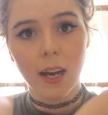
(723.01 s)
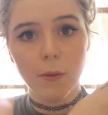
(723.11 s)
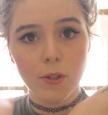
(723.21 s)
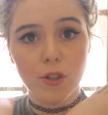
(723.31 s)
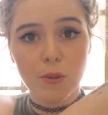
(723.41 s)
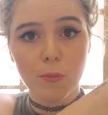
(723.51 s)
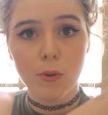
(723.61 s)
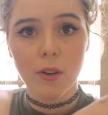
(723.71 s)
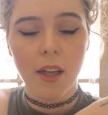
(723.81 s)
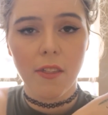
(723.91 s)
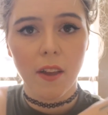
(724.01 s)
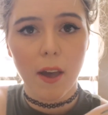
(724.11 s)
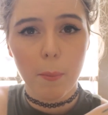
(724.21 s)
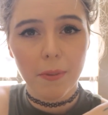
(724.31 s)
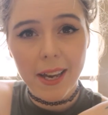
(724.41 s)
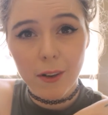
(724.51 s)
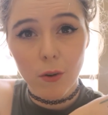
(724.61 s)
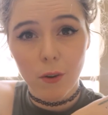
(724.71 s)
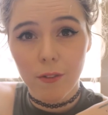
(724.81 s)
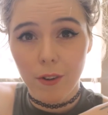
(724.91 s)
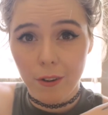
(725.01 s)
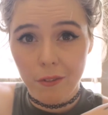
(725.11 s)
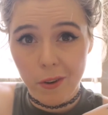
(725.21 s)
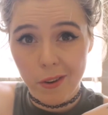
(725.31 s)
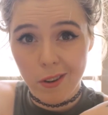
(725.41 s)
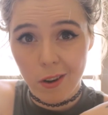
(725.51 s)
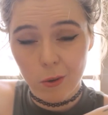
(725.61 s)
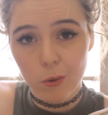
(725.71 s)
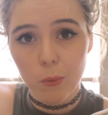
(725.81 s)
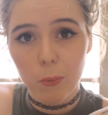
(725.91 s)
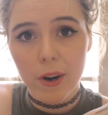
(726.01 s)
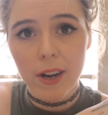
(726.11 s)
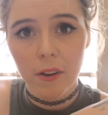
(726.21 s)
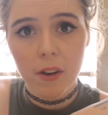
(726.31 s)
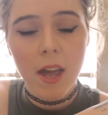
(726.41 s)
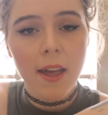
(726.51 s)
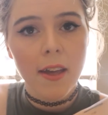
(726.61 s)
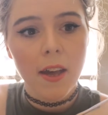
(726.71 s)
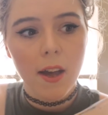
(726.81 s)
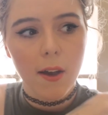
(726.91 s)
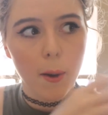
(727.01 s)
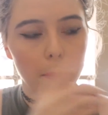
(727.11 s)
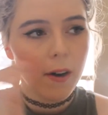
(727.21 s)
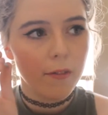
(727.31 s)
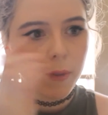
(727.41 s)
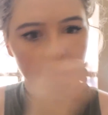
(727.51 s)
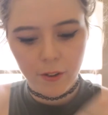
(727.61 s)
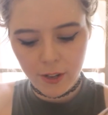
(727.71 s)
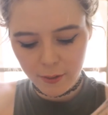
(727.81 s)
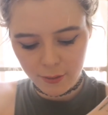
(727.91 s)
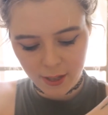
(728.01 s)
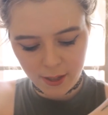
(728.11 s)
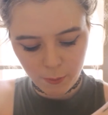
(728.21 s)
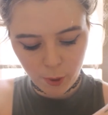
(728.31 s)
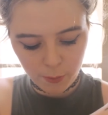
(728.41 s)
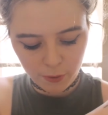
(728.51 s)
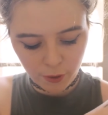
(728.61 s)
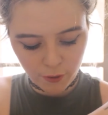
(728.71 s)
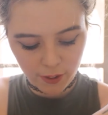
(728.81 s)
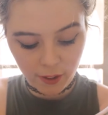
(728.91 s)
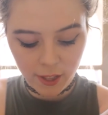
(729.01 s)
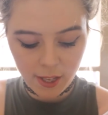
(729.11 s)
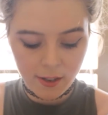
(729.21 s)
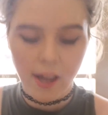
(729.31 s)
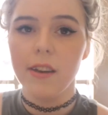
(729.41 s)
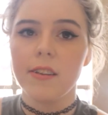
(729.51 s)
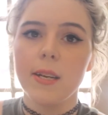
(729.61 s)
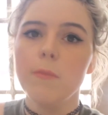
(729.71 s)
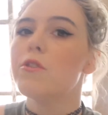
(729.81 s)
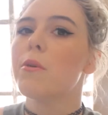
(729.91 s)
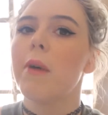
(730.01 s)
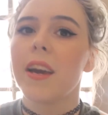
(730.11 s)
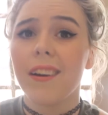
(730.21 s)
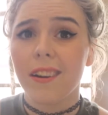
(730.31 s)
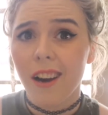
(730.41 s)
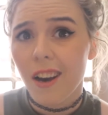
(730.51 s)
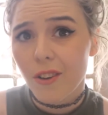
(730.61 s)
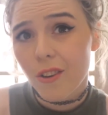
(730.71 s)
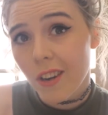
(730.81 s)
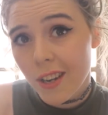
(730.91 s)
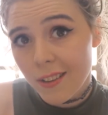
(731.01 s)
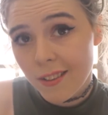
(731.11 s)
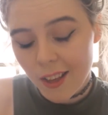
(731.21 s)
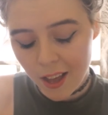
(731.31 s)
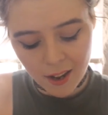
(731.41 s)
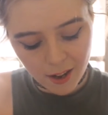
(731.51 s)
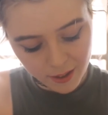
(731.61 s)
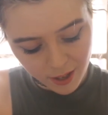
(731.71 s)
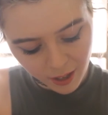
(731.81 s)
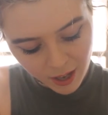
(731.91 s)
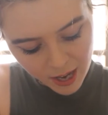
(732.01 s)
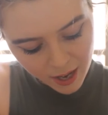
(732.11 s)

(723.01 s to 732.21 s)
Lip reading: I would just put, I think, a black or a very dark cool brown above my crease and then pop this over the lid and attempt to make a cut crease, and I think